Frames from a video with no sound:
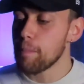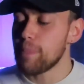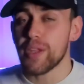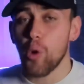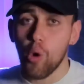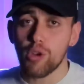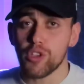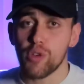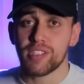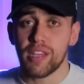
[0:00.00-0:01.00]
But
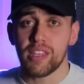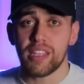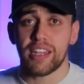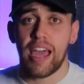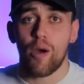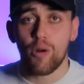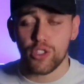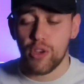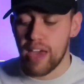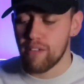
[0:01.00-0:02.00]
also something that I
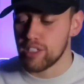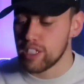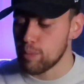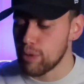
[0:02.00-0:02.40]
also haven't seen